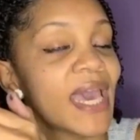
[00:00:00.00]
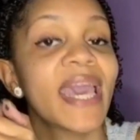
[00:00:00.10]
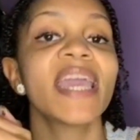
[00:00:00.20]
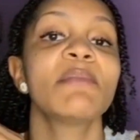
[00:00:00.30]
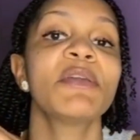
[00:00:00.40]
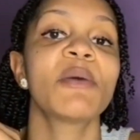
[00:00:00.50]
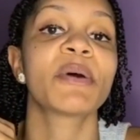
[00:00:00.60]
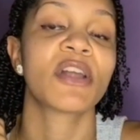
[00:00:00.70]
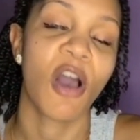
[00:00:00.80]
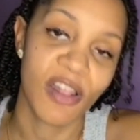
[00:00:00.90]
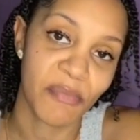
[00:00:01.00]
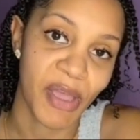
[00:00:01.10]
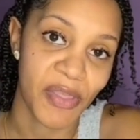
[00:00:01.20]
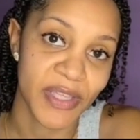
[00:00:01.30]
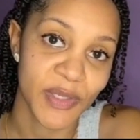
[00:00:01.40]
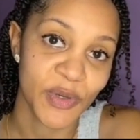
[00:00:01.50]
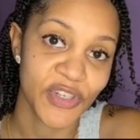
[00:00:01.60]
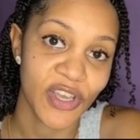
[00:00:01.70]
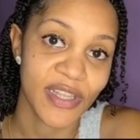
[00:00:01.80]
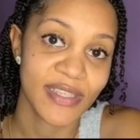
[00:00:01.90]
hit me up on all of my other
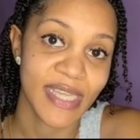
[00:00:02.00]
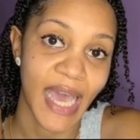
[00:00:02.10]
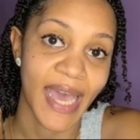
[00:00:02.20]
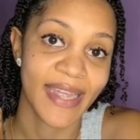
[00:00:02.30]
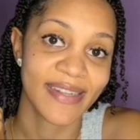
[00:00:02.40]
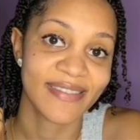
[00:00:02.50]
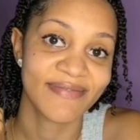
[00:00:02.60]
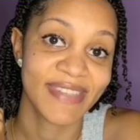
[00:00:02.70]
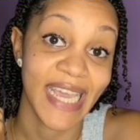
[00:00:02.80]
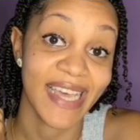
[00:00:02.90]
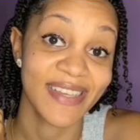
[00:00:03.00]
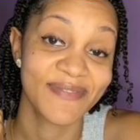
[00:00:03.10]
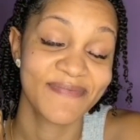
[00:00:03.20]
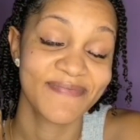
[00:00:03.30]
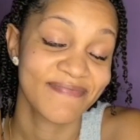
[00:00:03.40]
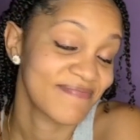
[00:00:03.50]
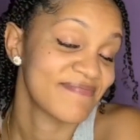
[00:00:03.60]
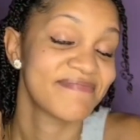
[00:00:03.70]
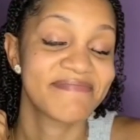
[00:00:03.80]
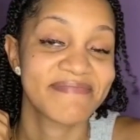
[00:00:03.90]
socials and yeah,
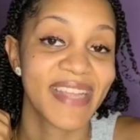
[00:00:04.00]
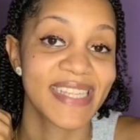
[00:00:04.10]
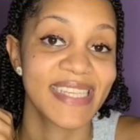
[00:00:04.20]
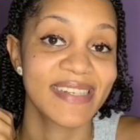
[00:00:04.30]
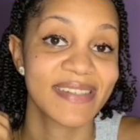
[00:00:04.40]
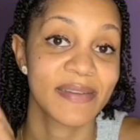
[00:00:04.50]
that's it.